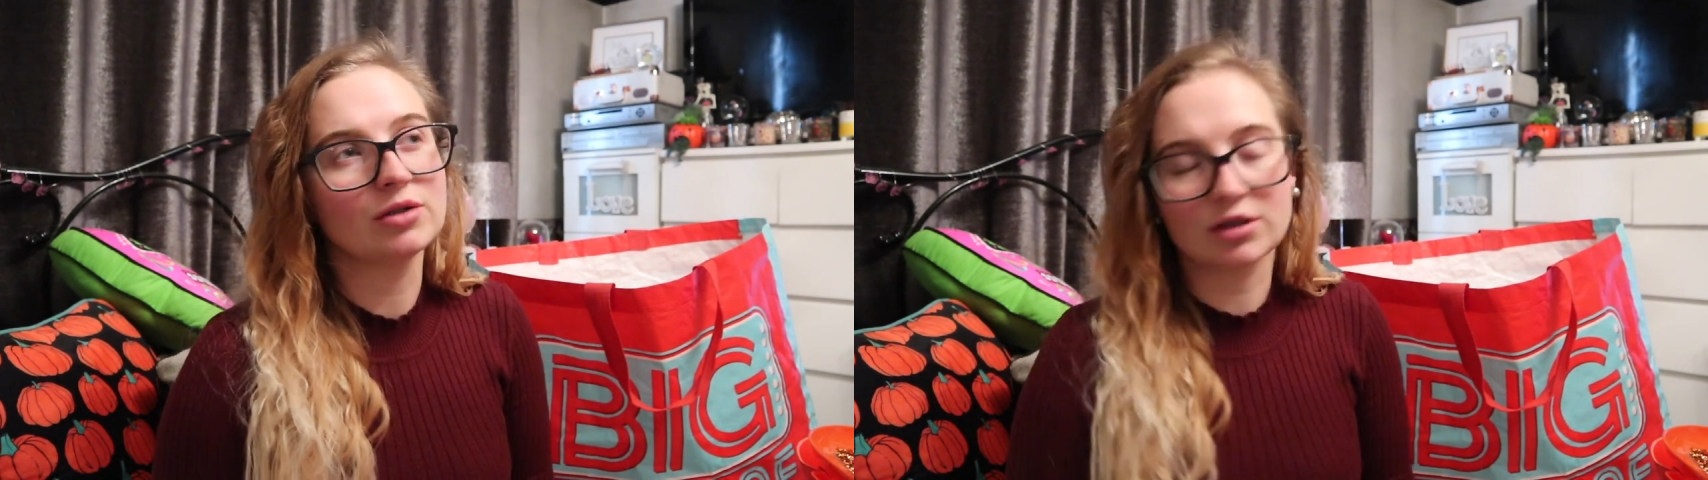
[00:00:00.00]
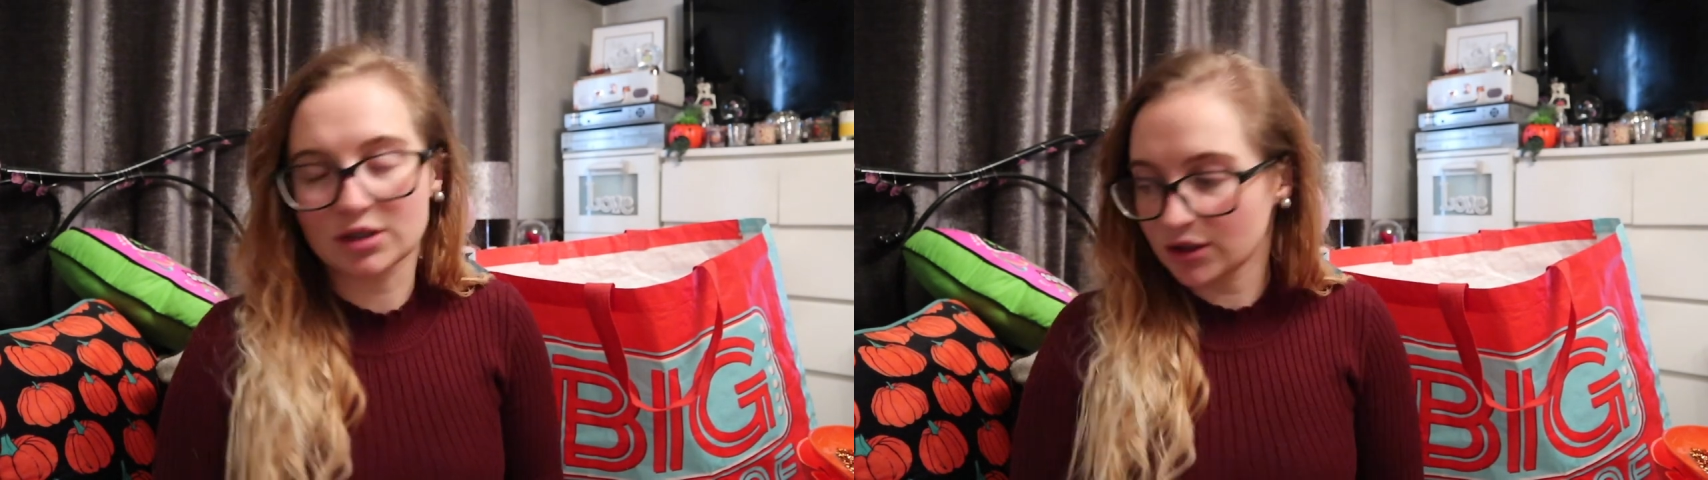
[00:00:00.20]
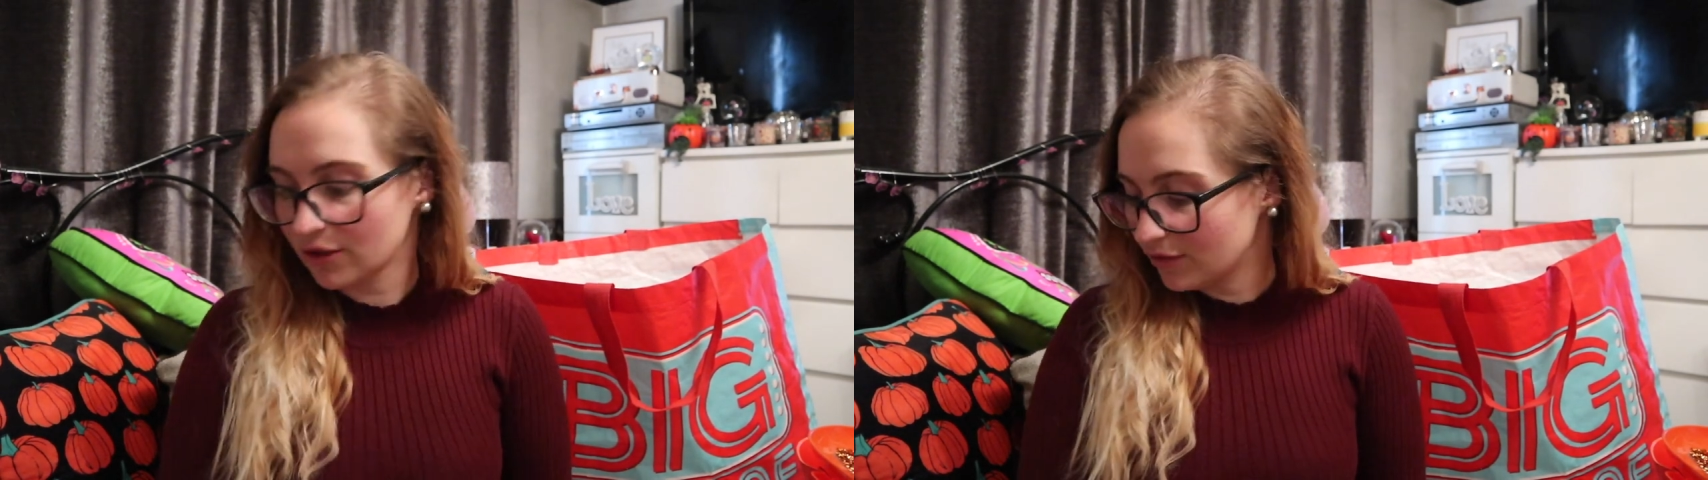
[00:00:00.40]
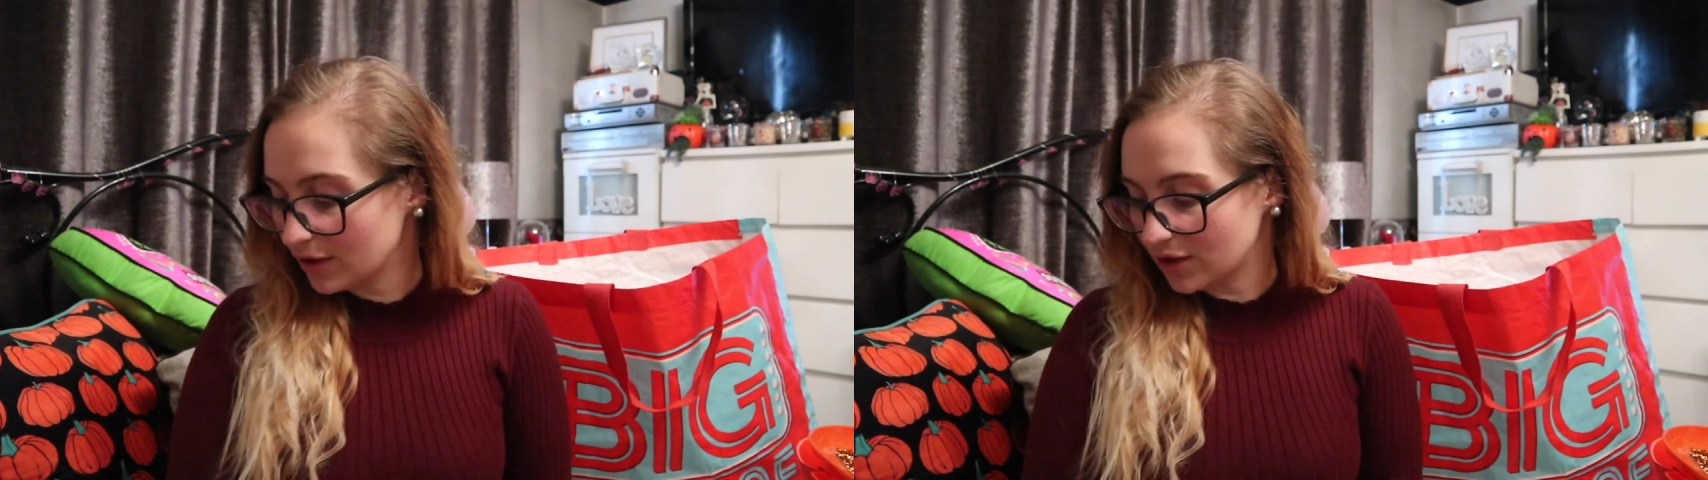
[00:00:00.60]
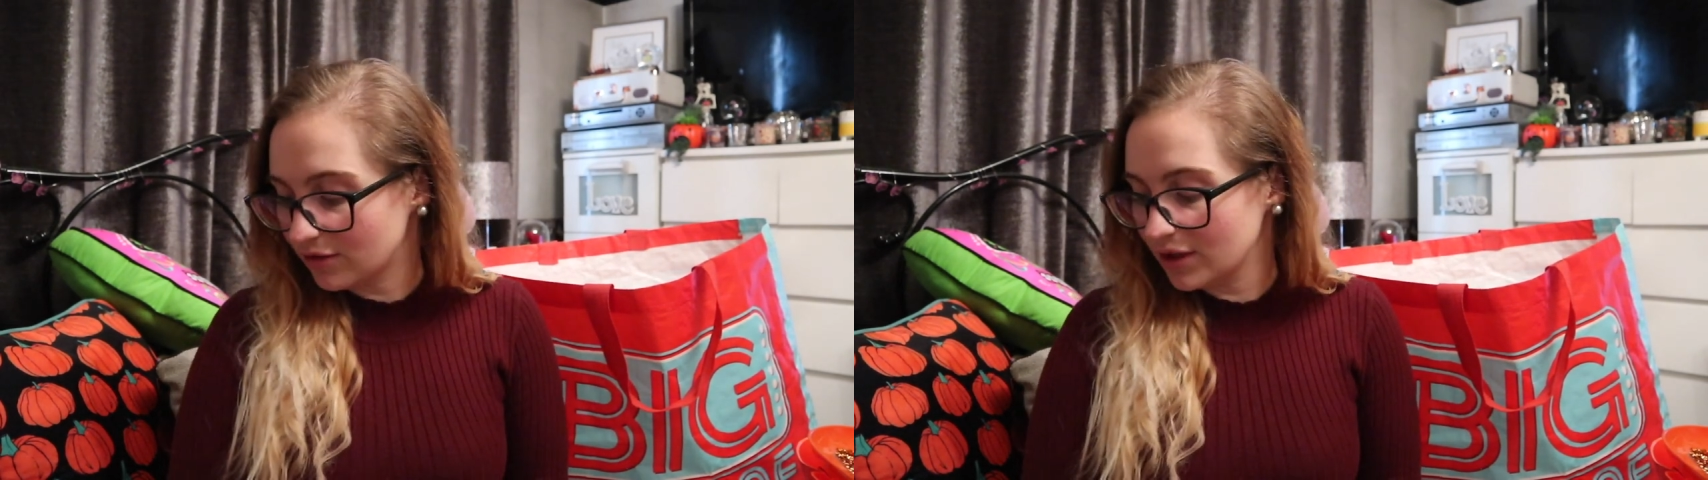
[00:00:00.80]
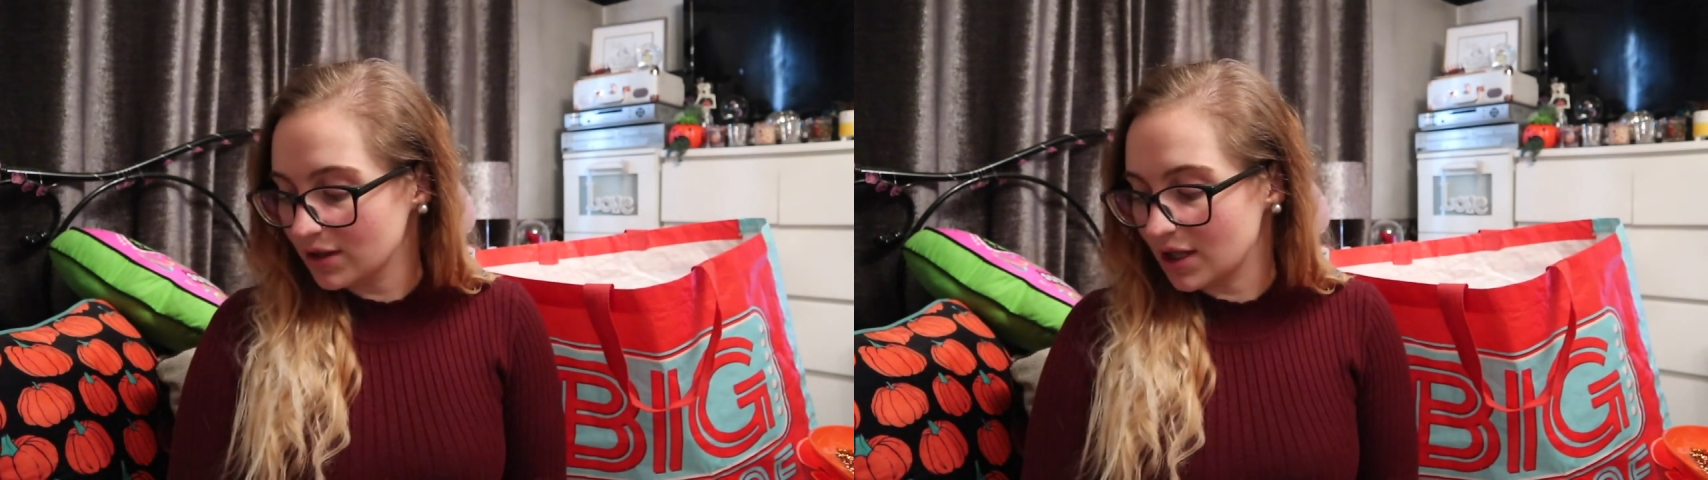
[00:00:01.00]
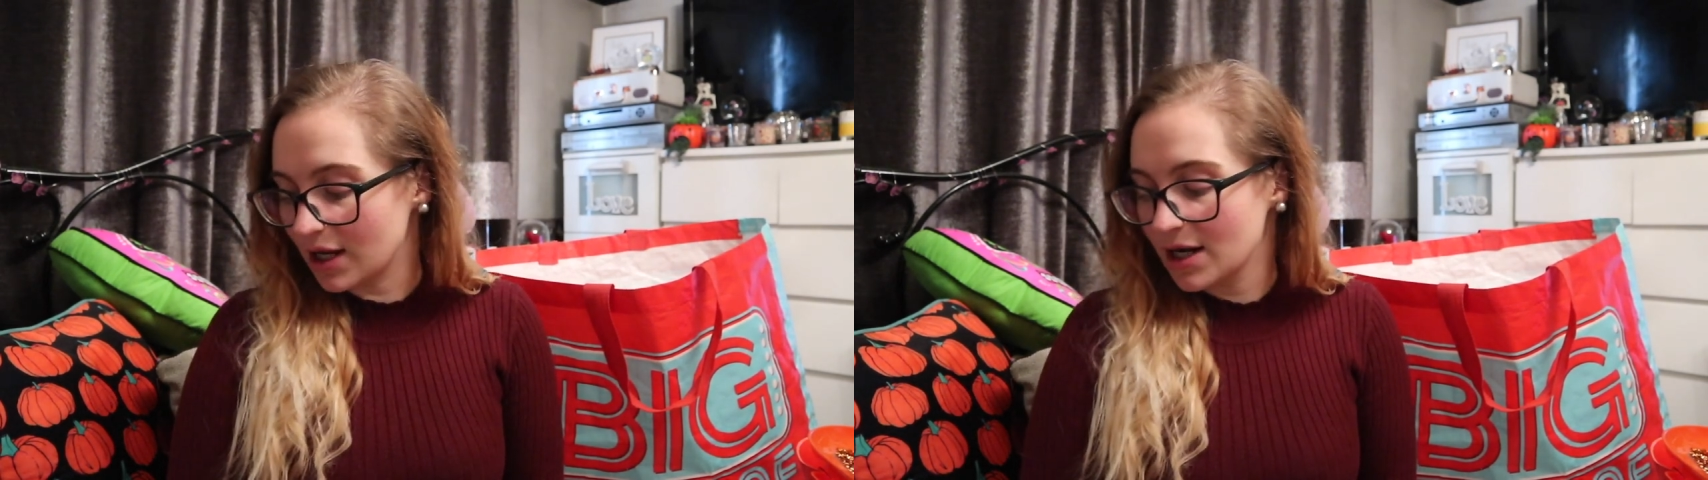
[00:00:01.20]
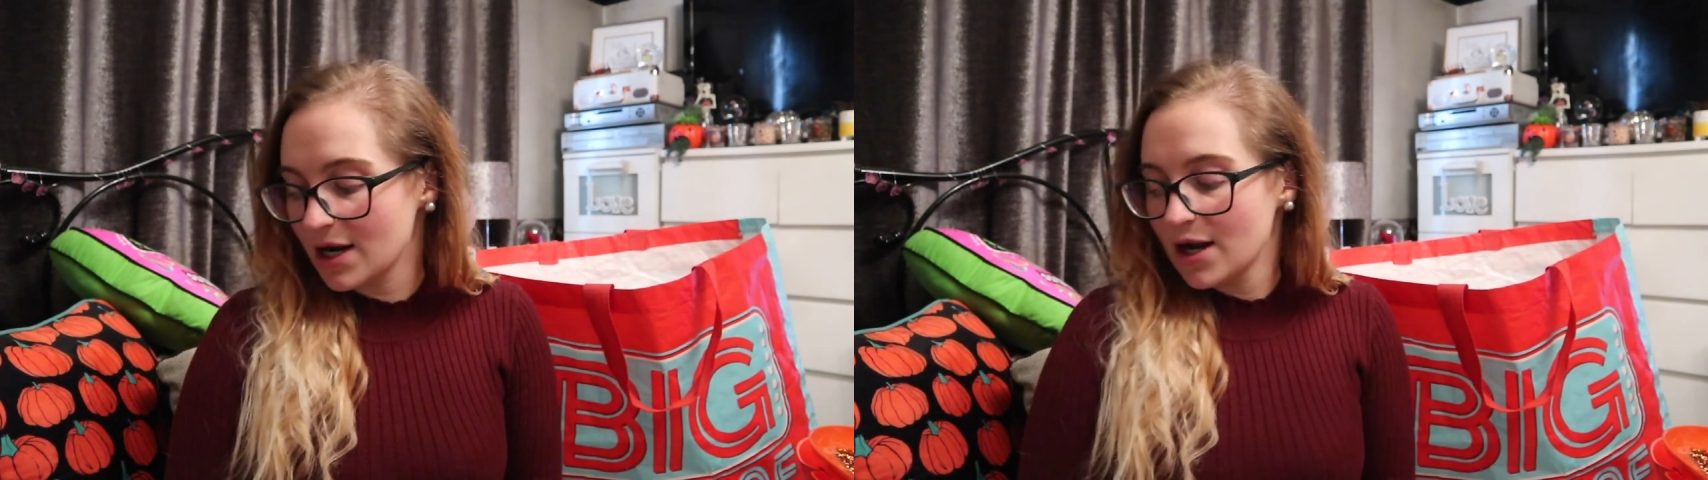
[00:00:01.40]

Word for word: because I don't think they fit in there.